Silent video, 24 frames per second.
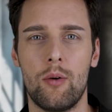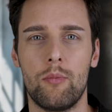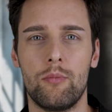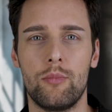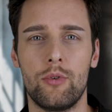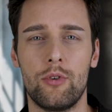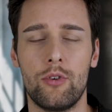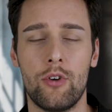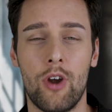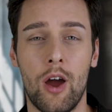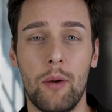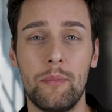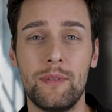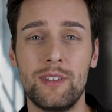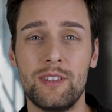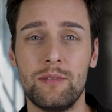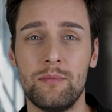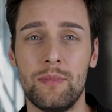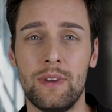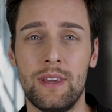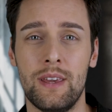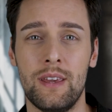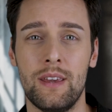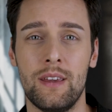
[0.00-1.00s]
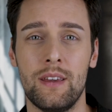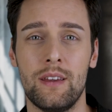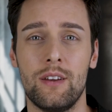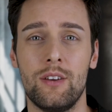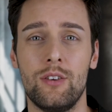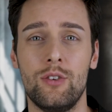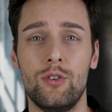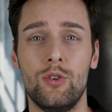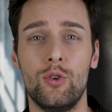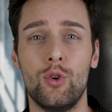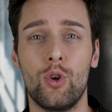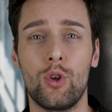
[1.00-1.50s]
Promise me
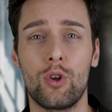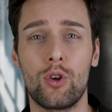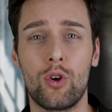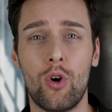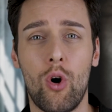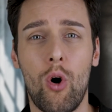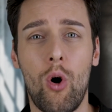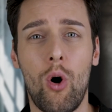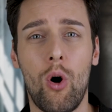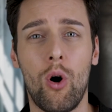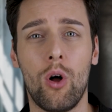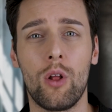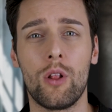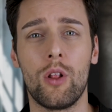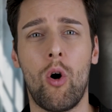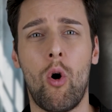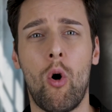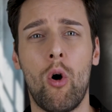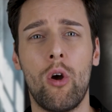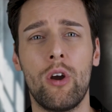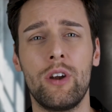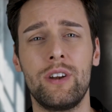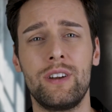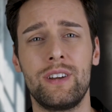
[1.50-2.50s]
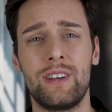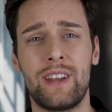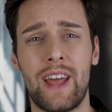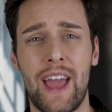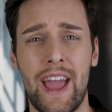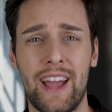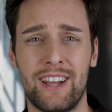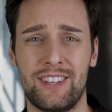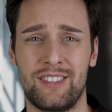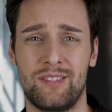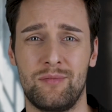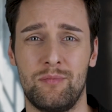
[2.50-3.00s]
you'll call or
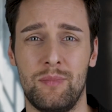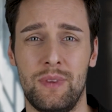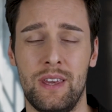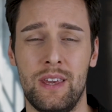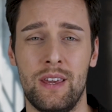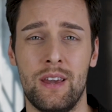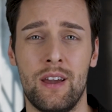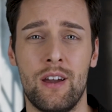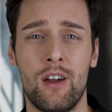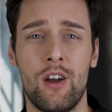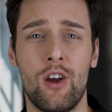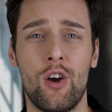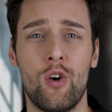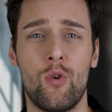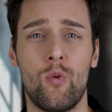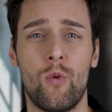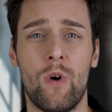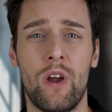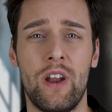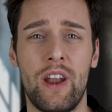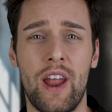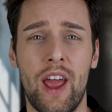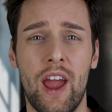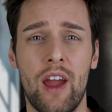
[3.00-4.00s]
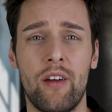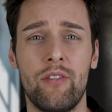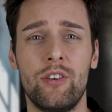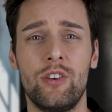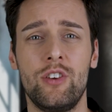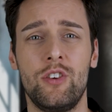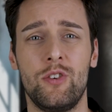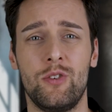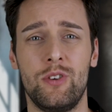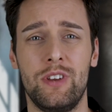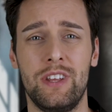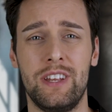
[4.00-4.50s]
text me whenever
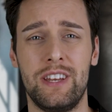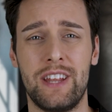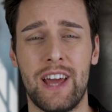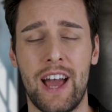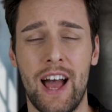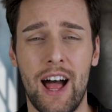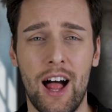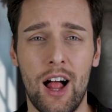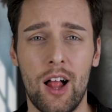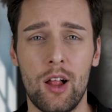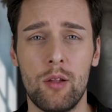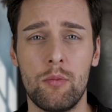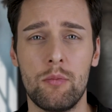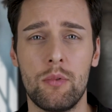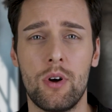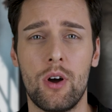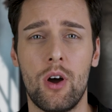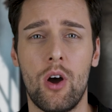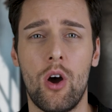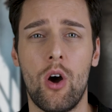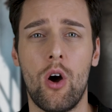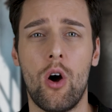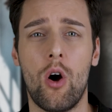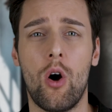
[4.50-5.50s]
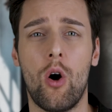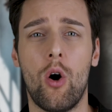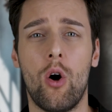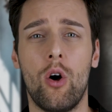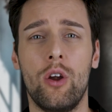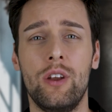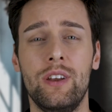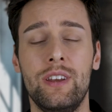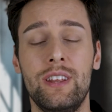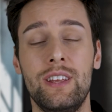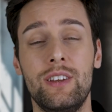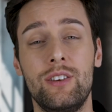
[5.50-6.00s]
you need help or
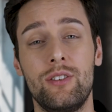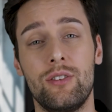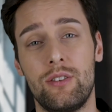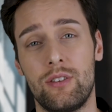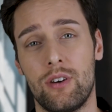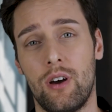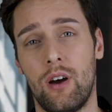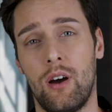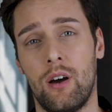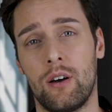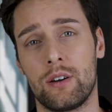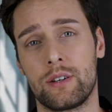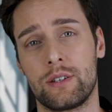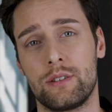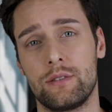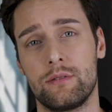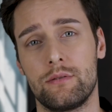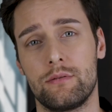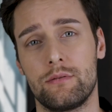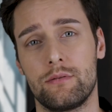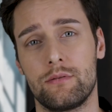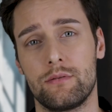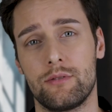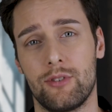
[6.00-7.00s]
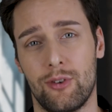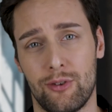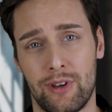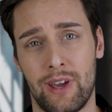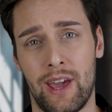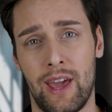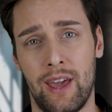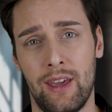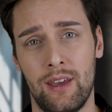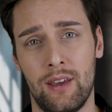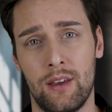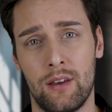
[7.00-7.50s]
need to talk.
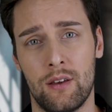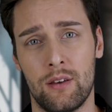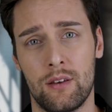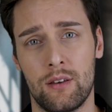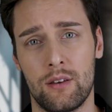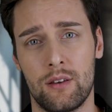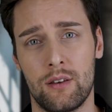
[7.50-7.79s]
Okay?